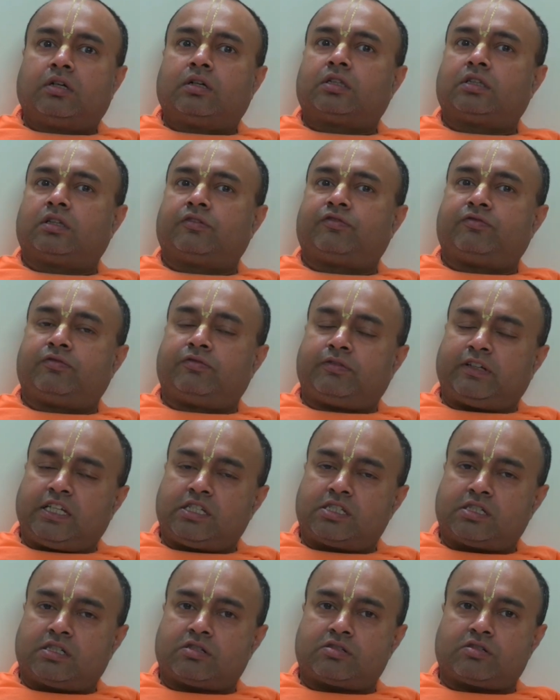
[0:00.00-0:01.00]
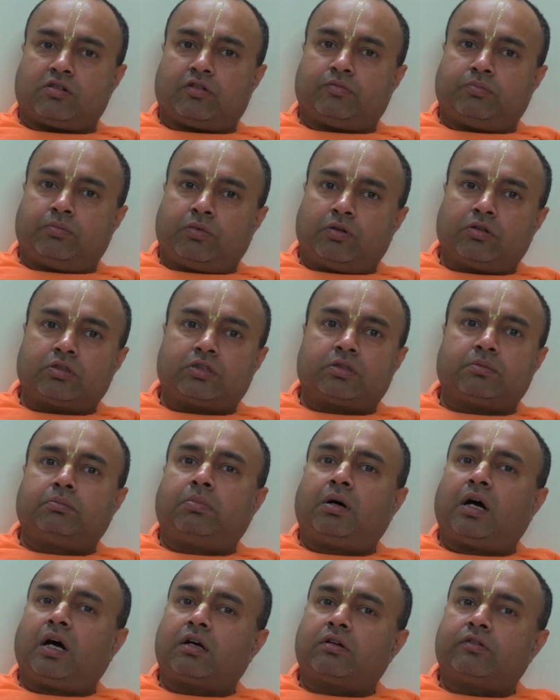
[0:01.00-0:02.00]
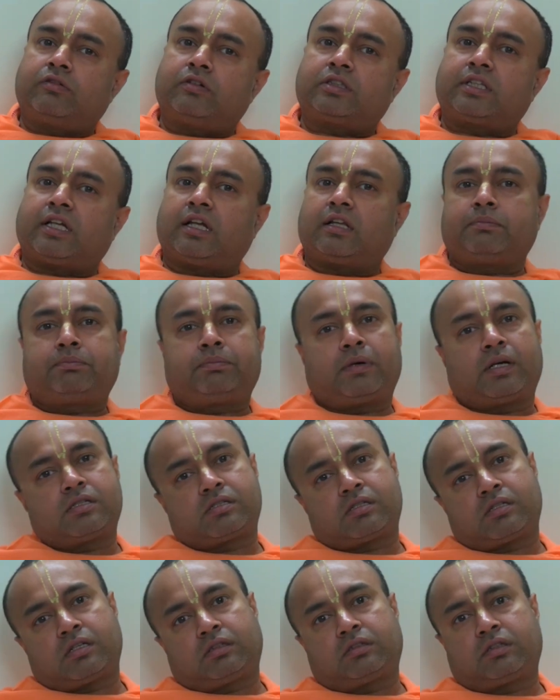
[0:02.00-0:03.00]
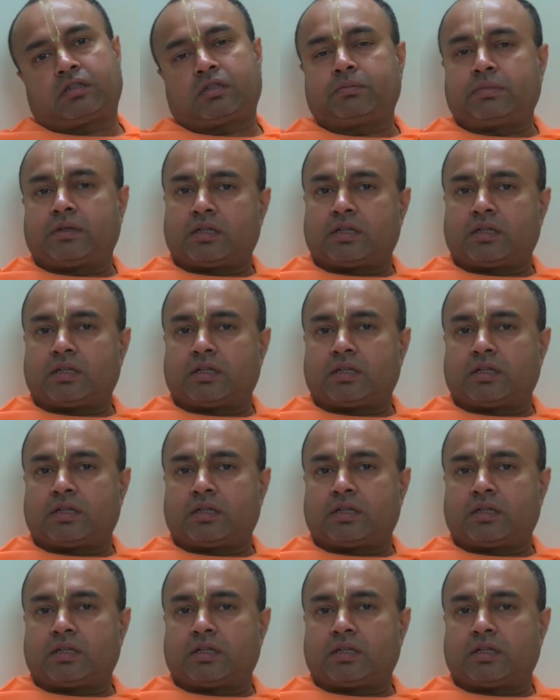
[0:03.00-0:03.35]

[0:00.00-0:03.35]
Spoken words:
the features of both Bhagavad and Pancharatrika